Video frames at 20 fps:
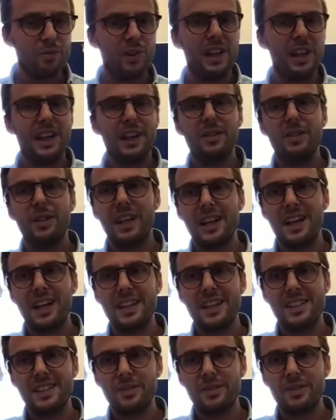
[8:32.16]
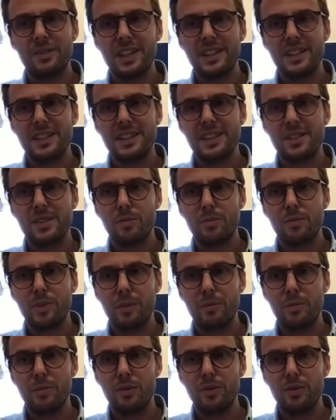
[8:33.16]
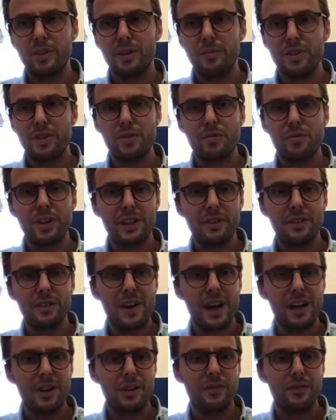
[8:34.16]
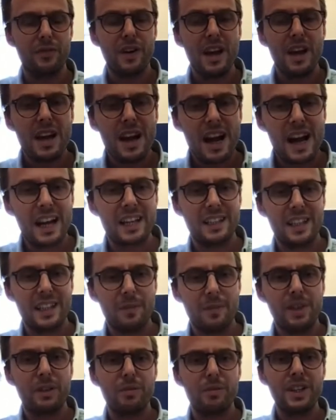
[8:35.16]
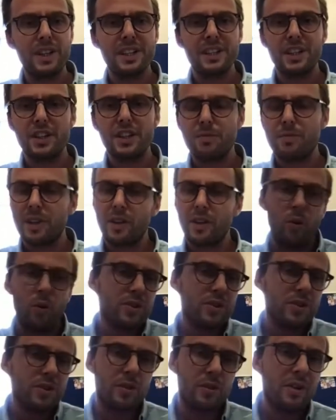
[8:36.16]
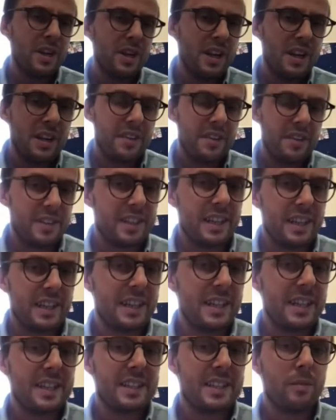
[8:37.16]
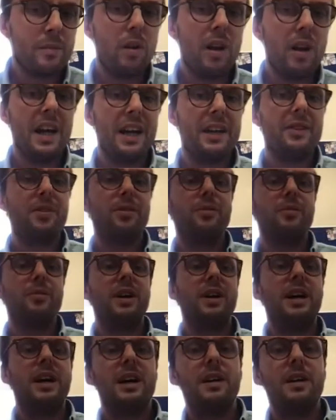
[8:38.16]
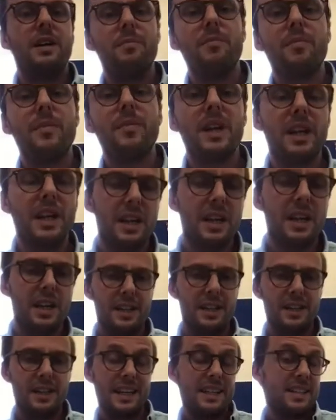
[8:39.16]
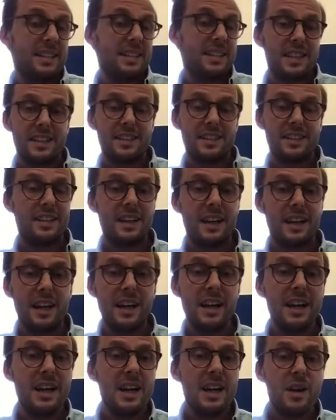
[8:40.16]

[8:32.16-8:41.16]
would like to get access to data sets to be able to demonstrate the value of academic research, but also these ideas apply to data sets that are